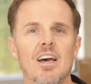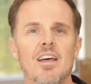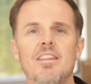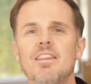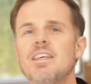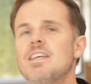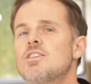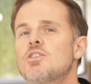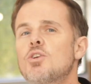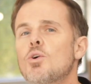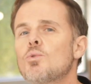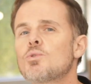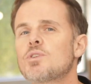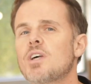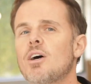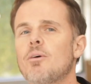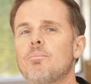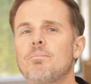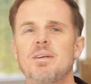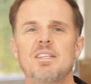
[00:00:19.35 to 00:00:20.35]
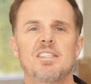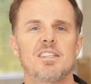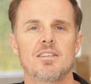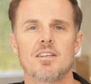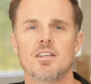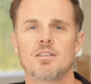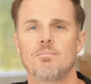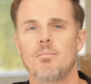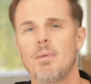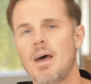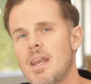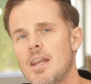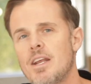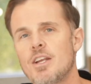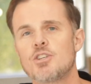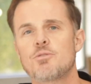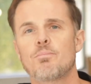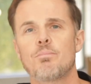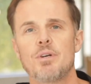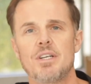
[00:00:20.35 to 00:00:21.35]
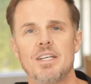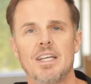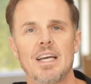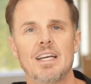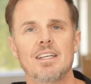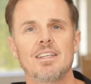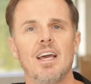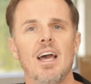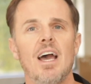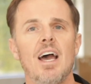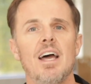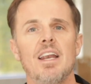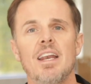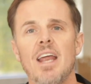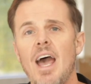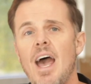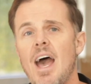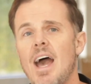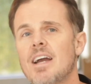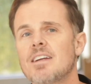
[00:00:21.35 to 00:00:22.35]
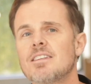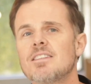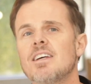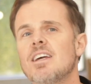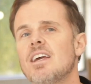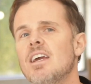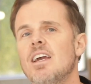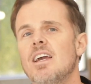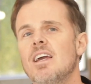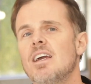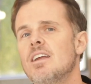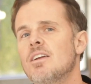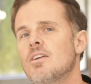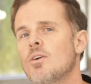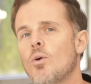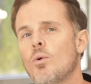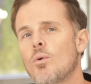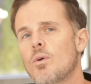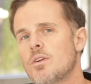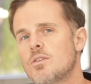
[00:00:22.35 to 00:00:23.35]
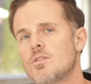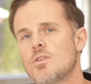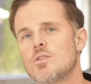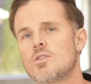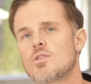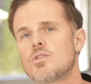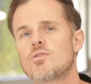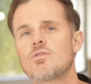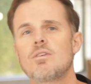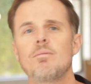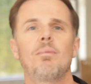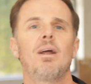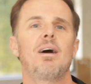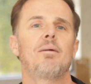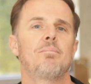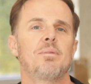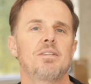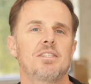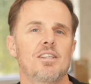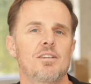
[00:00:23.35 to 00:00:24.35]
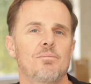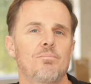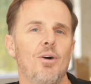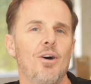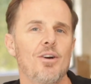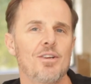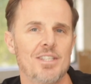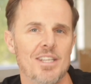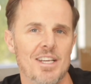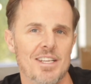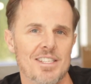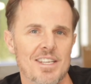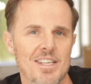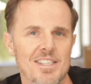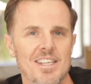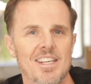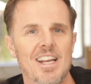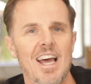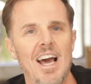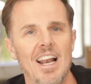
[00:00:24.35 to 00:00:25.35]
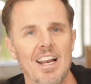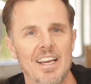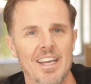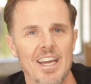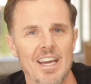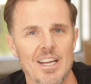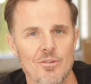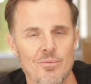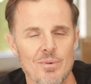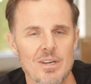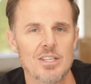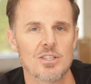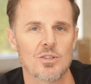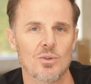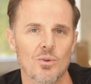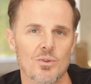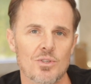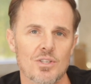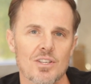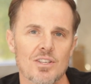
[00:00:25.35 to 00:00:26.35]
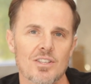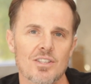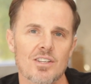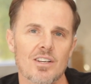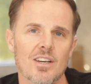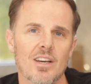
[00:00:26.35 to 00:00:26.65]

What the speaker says: These tools help businesses manage, predict, and act in order to streamline business processes and allocate resources.